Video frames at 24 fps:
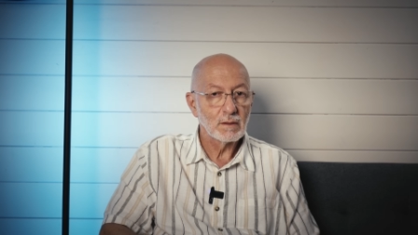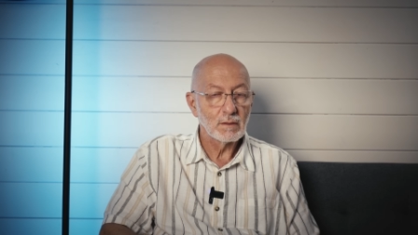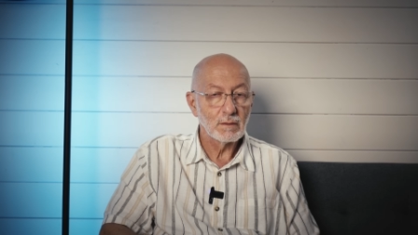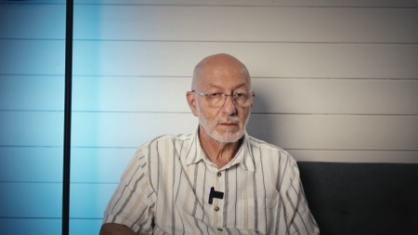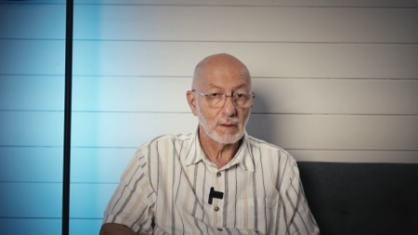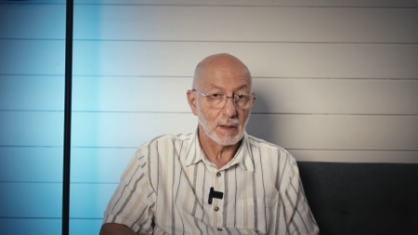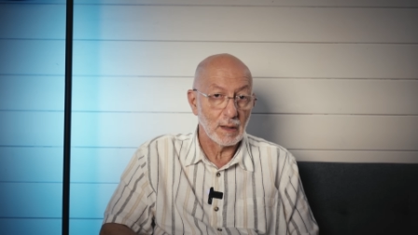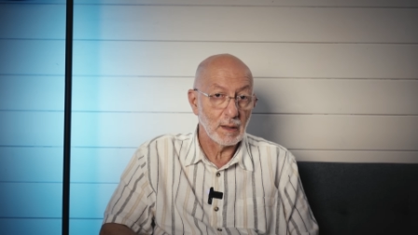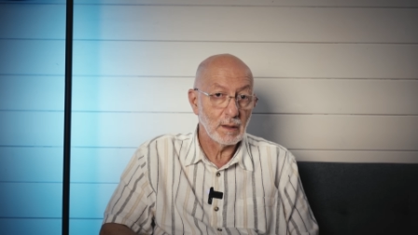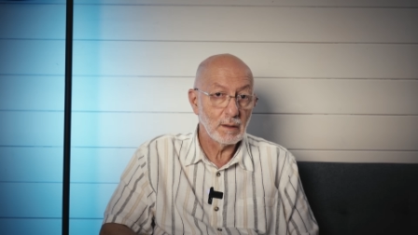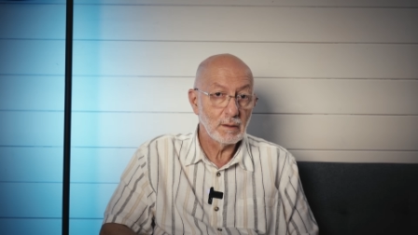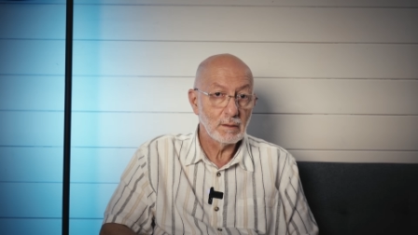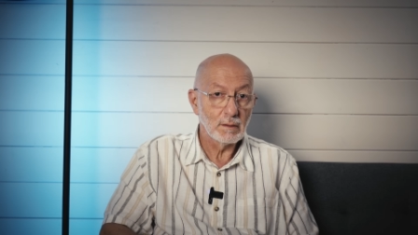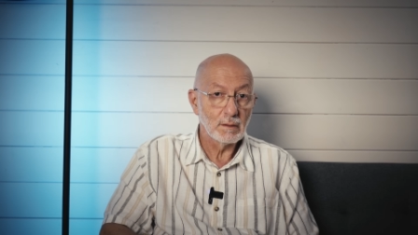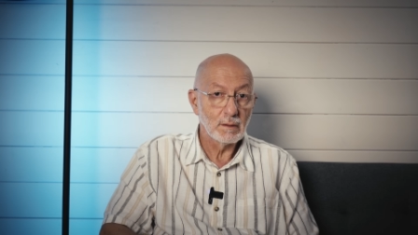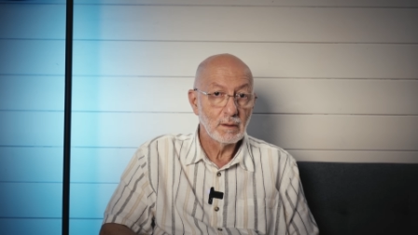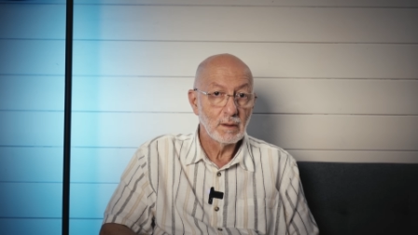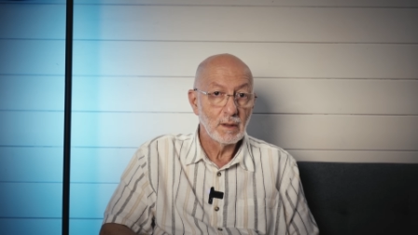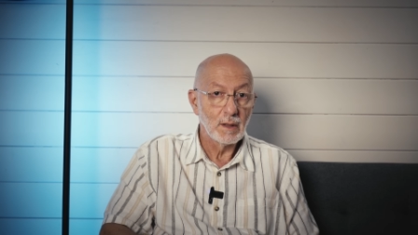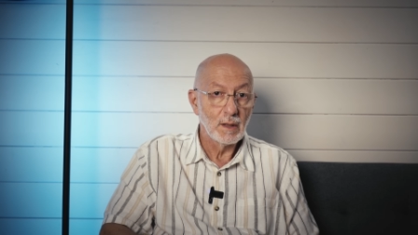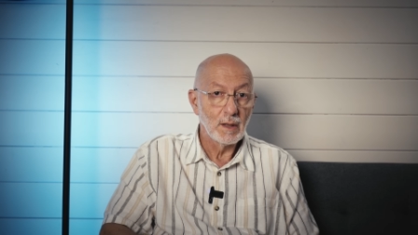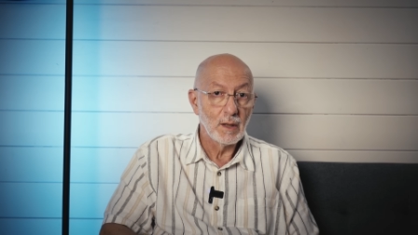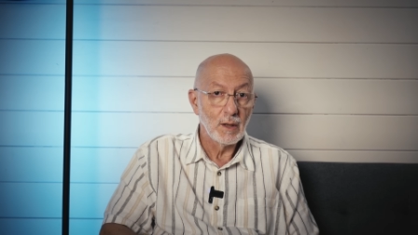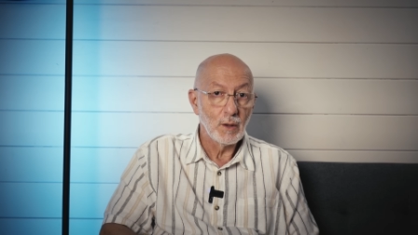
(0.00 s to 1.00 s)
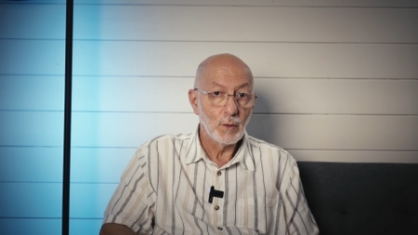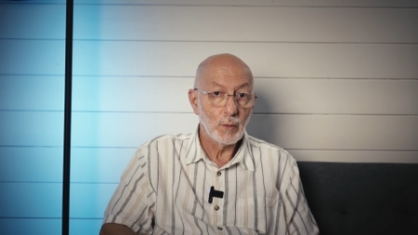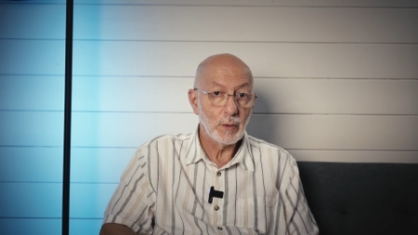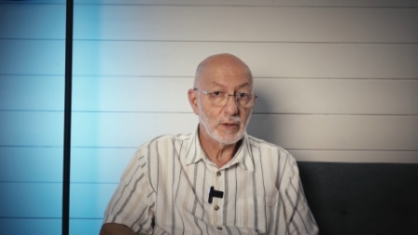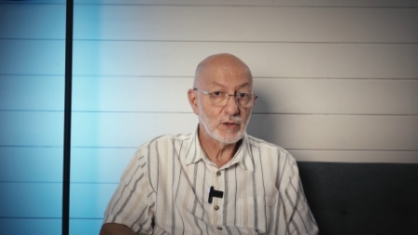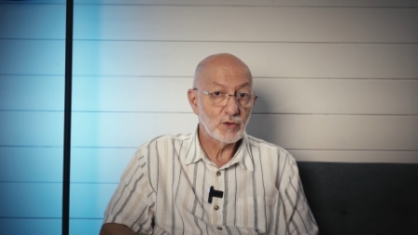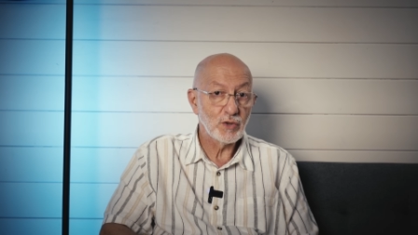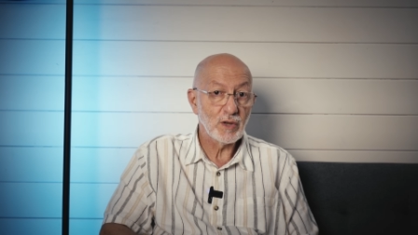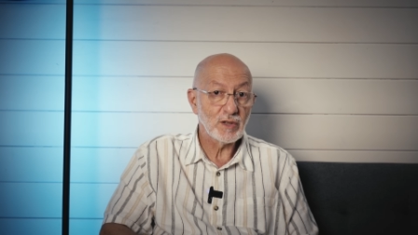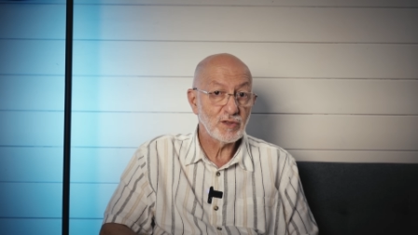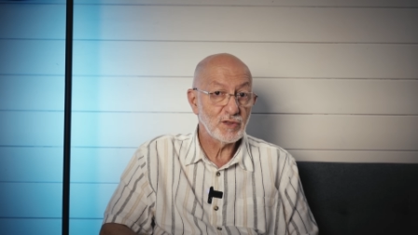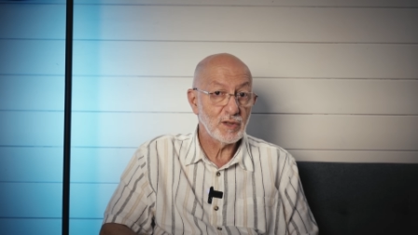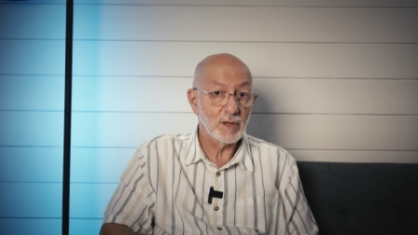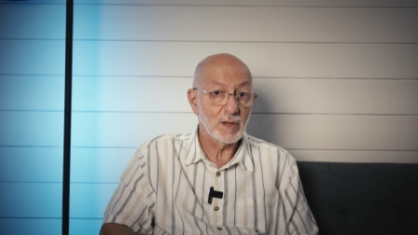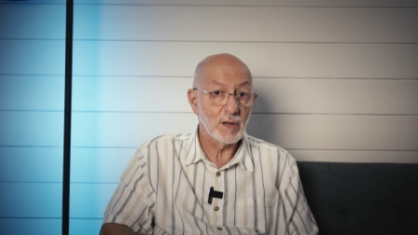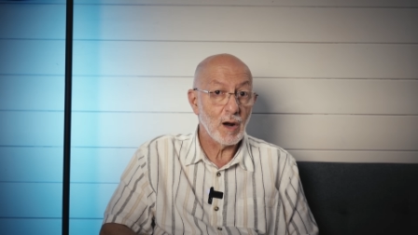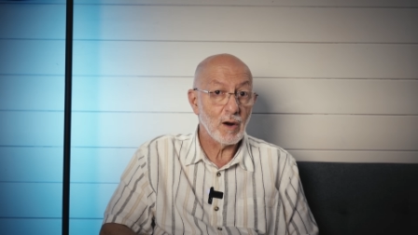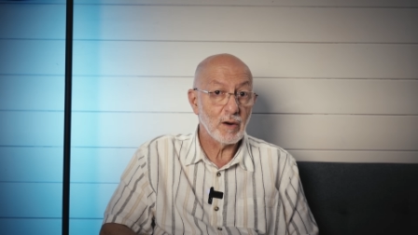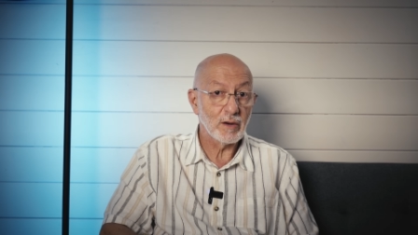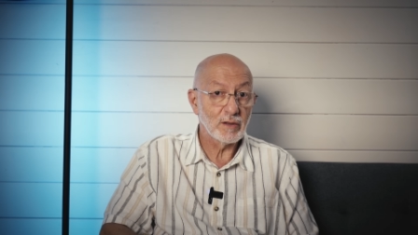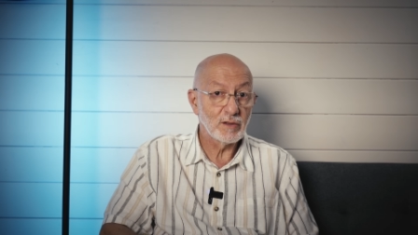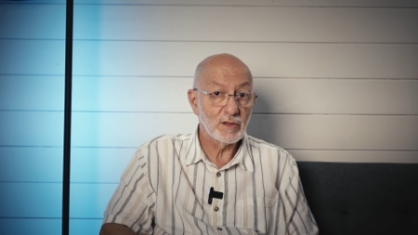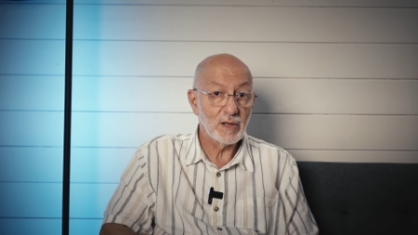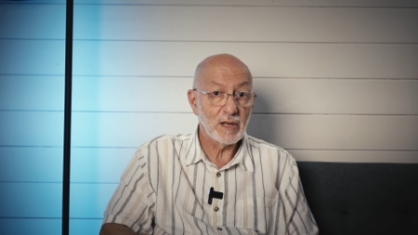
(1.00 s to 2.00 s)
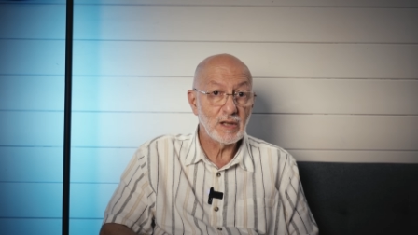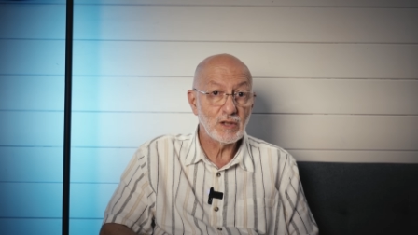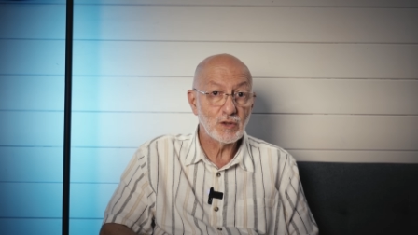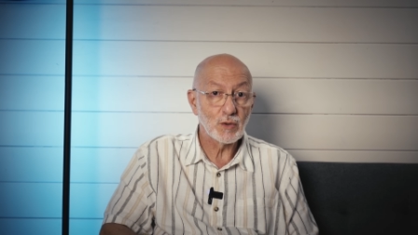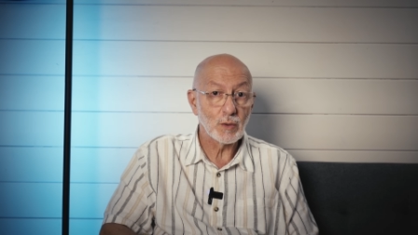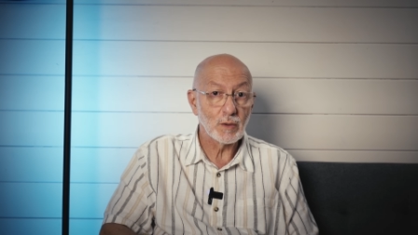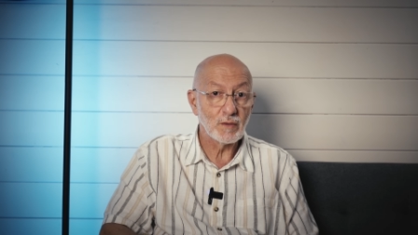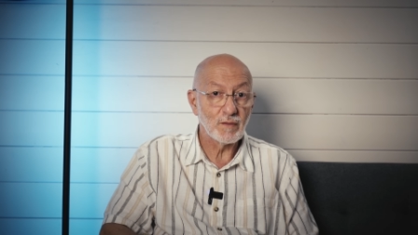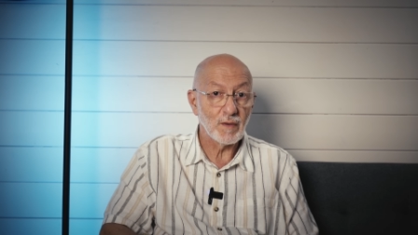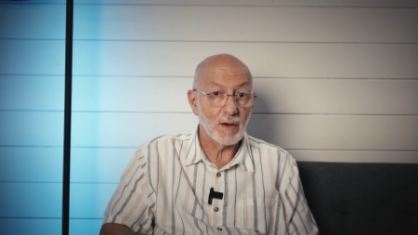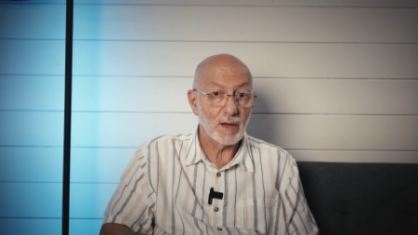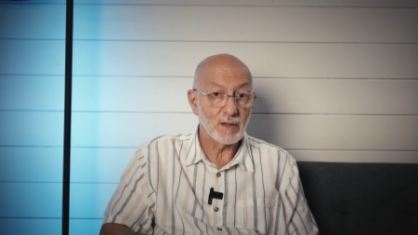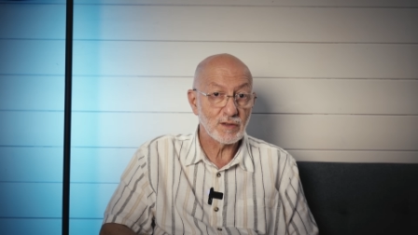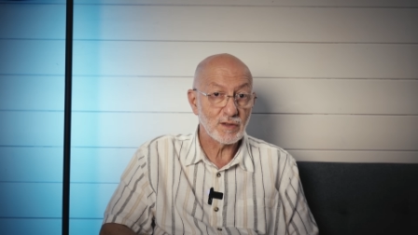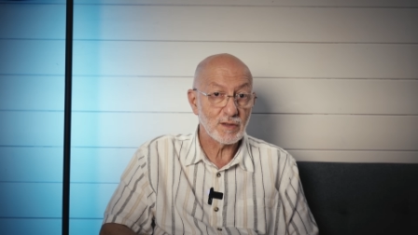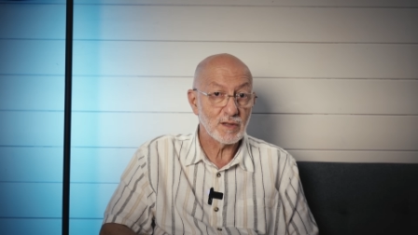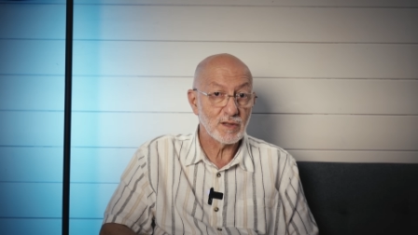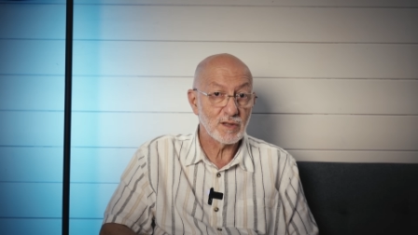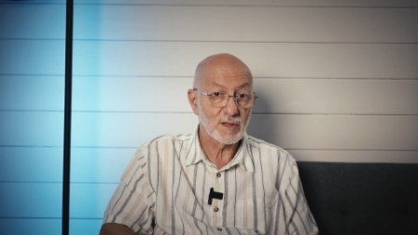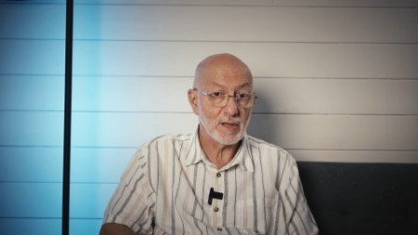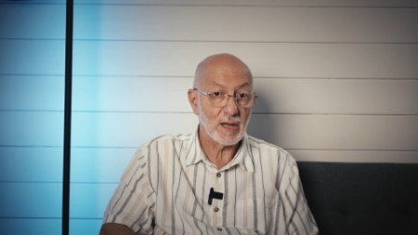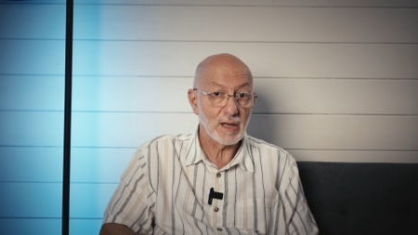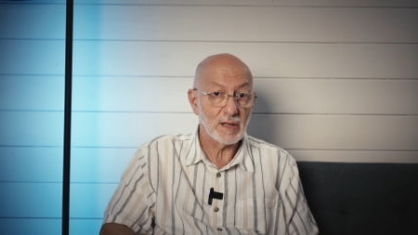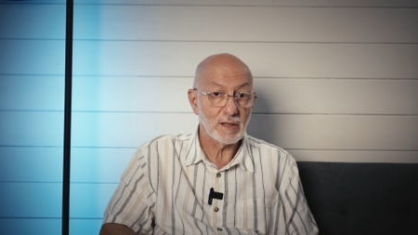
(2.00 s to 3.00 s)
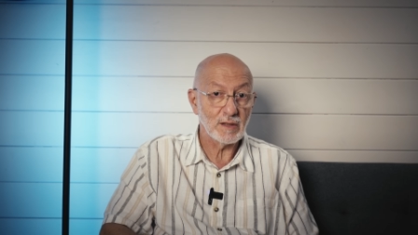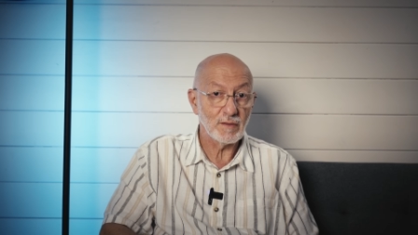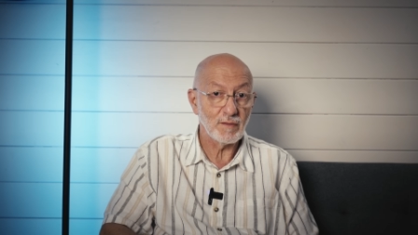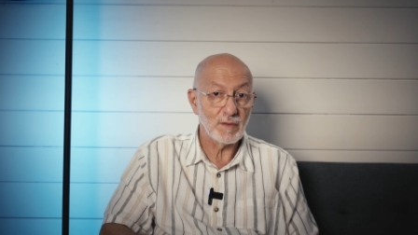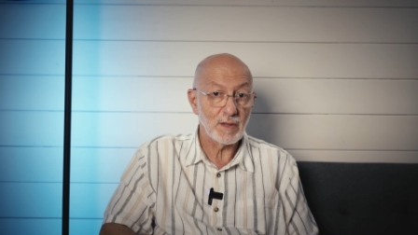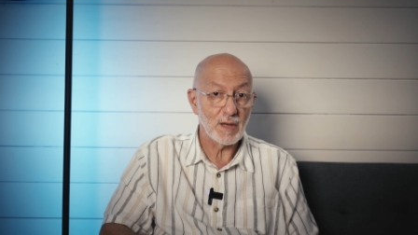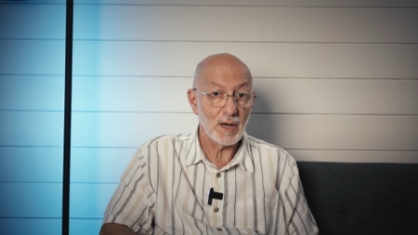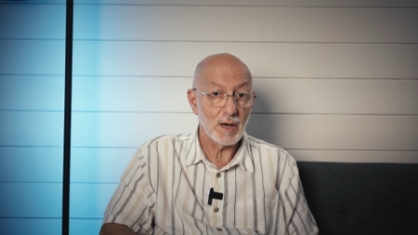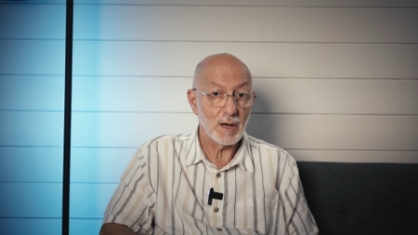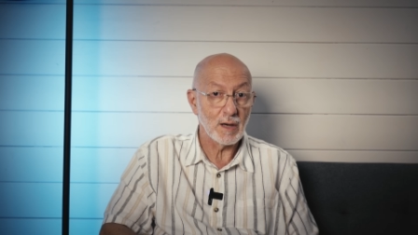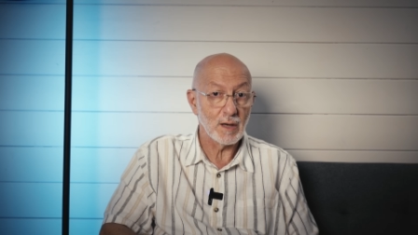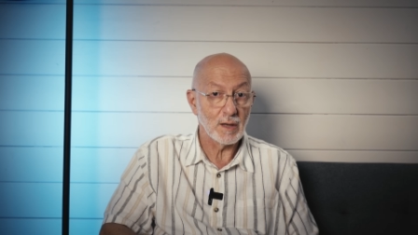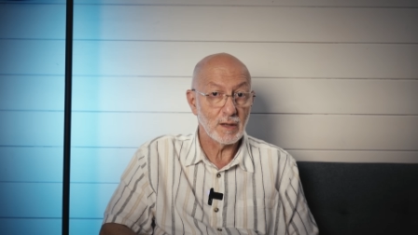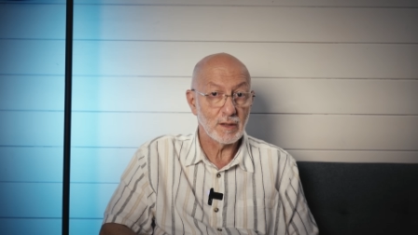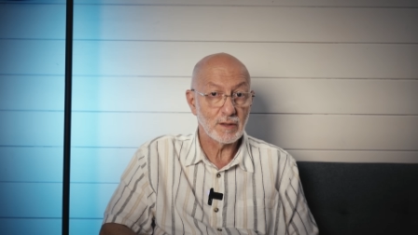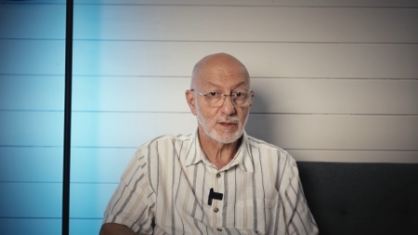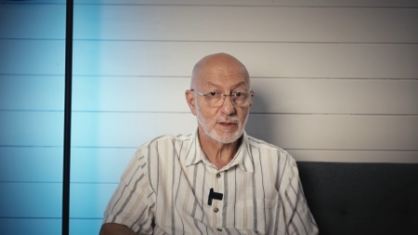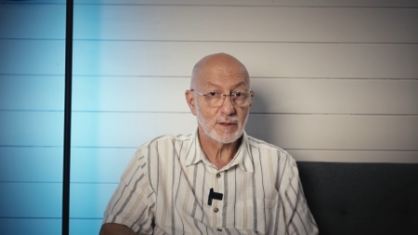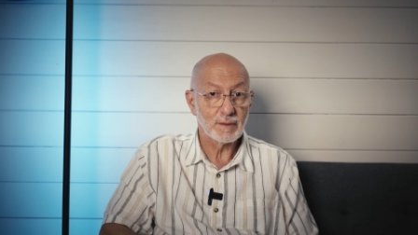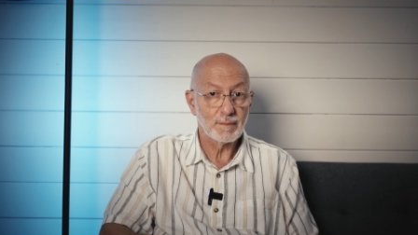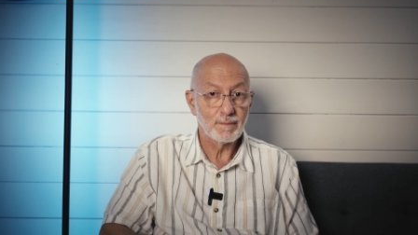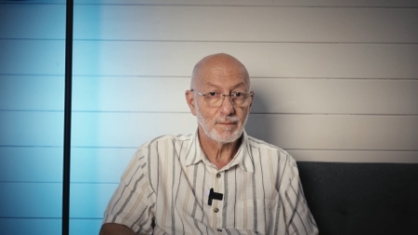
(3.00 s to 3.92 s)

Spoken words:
Well, we trust in R&D to advance the state of the art.